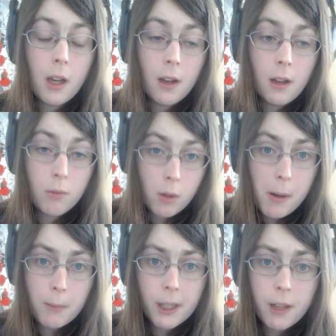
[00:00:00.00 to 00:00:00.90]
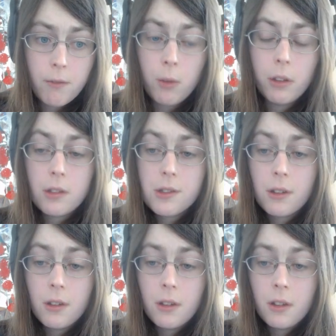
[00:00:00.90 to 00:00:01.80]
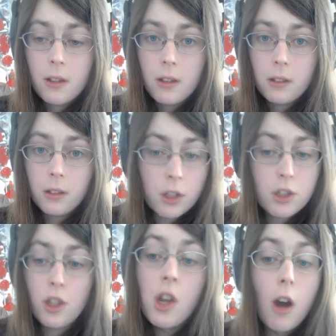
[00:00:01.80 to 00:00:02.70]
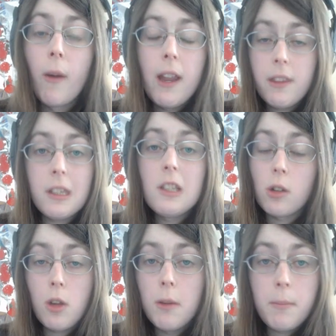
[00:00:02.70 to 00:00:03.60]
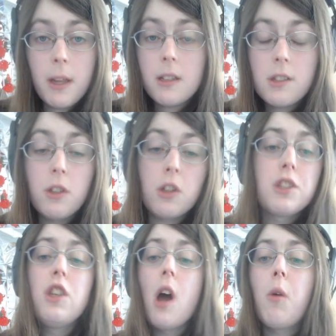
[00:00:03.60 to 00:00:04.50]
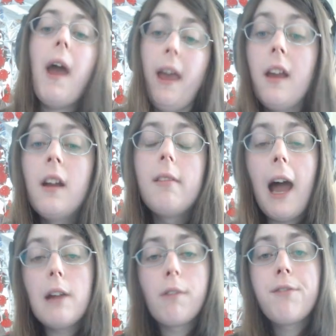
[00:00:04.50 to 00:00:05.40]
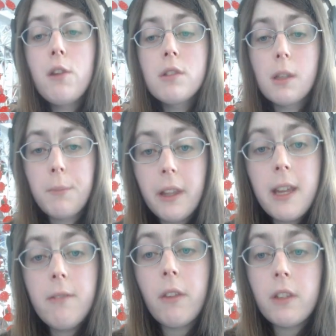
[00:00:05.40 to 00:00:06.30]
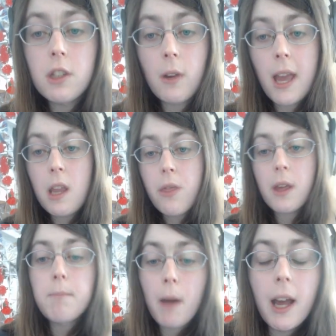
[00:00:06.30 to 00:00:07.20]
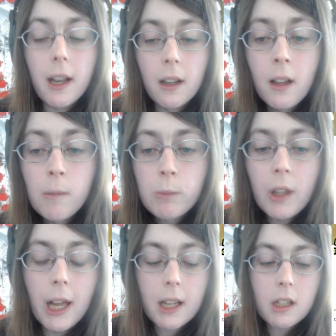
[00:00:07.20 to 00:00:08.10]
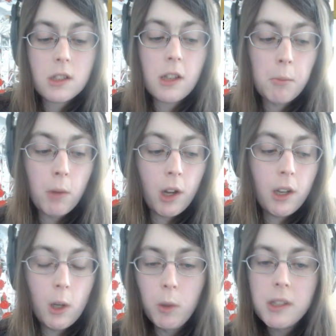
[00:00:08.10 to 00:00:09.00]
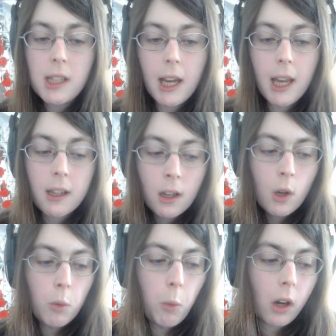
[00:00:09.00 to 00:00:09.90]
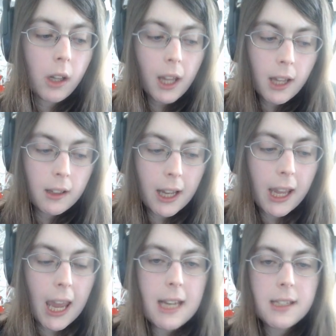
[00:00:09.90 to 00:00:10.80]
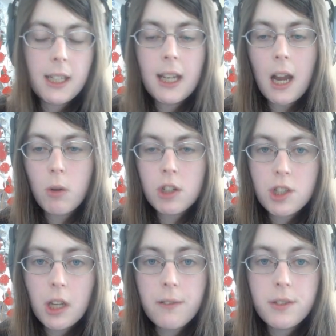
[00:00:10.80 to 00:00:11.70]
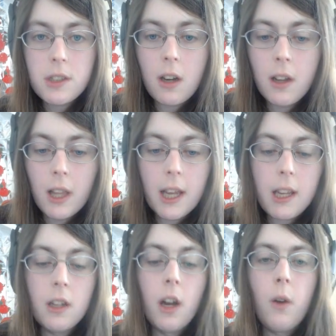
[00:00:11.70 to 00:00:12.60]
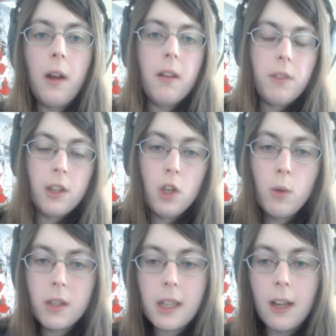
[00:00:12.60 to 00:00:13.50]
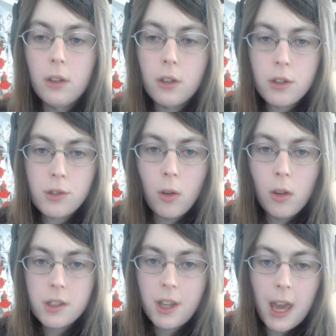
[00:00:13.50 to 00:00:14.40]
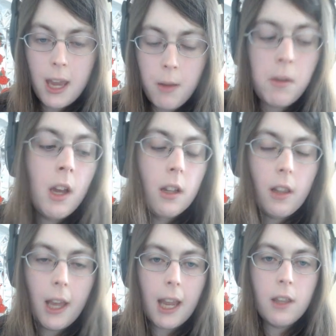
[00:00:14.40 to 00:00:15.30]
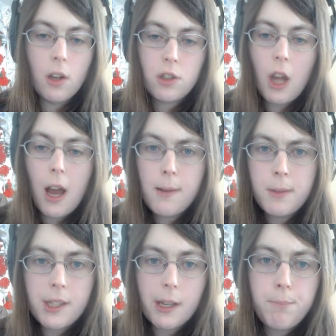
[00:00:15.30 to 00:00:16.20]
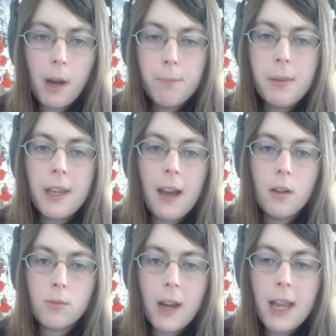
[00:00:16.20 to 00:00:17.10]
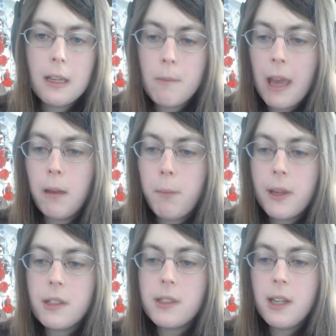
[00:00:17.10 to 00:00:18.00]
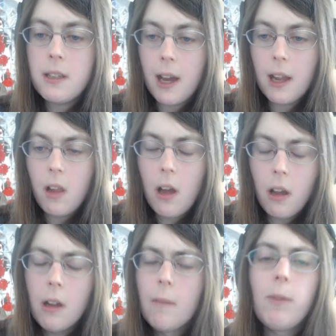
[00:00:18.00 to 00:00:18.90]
Republican voters. There's no way that these are human beings. There's no way. I refuse to believe that these are anything but, like, someone who is, like, working, like, 18-hour shifts on, like, you know, the newest Elder Scrolls game, like, and their job is, like, pumping out random NPC dialogue.